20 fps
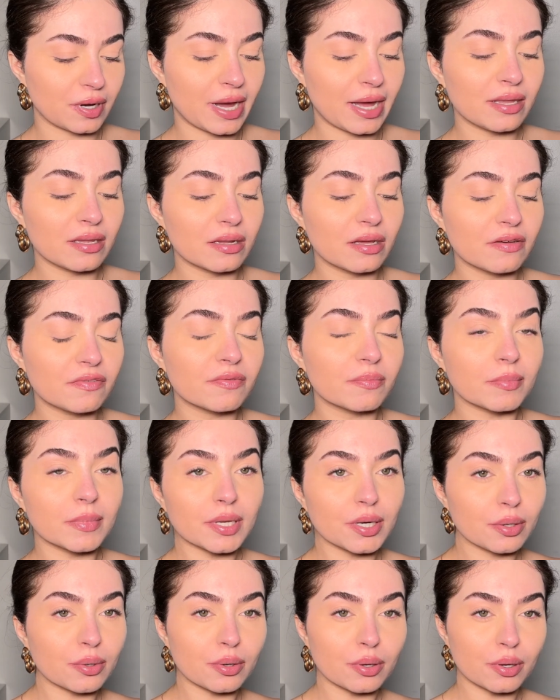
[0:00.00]
I love
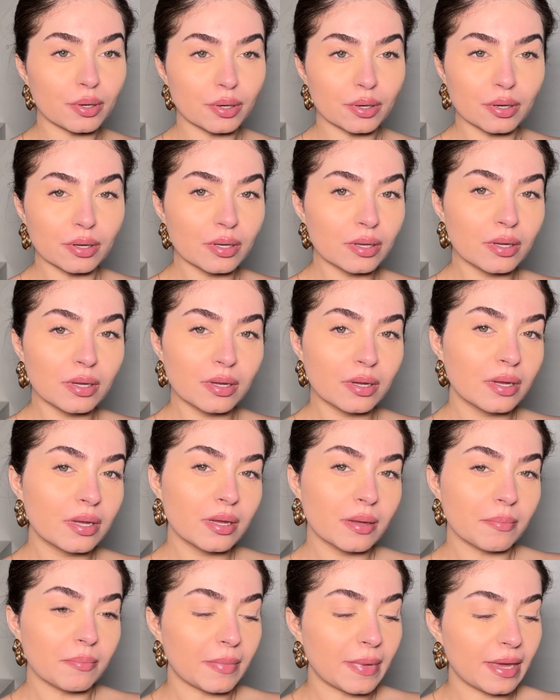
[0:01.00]
mineral
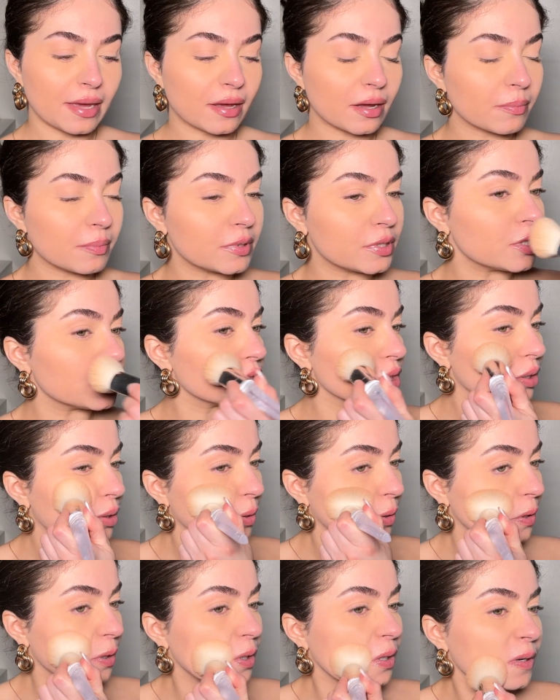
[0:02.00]
makeup in
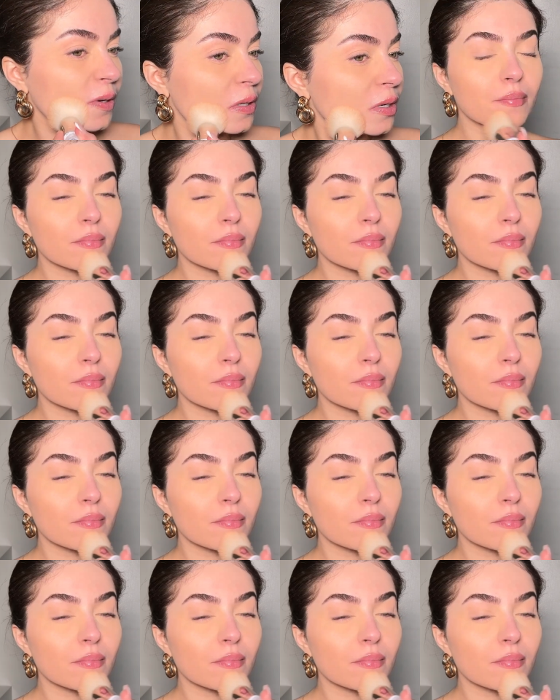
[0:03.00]
general.